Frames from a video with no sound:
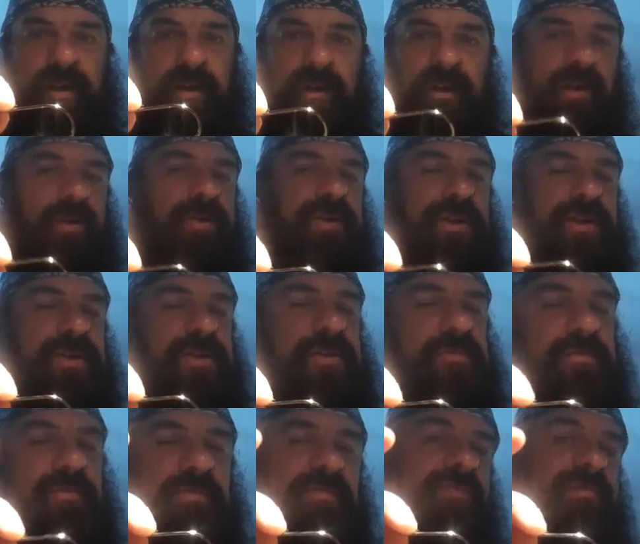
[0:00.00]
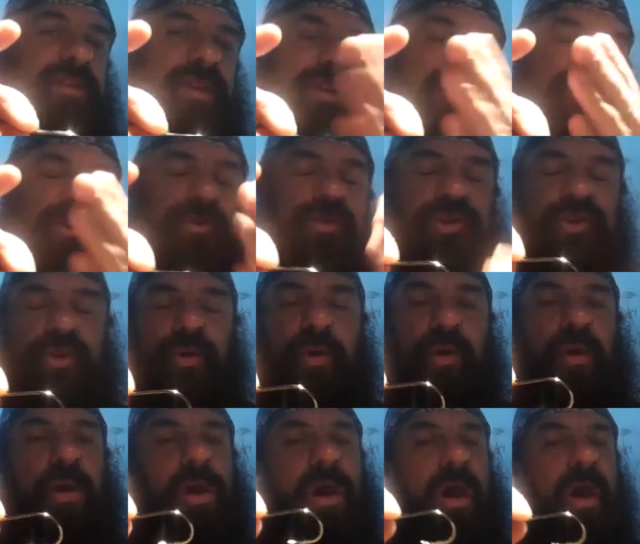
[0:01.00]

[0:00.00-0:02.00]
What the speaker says: oh, because it's too short.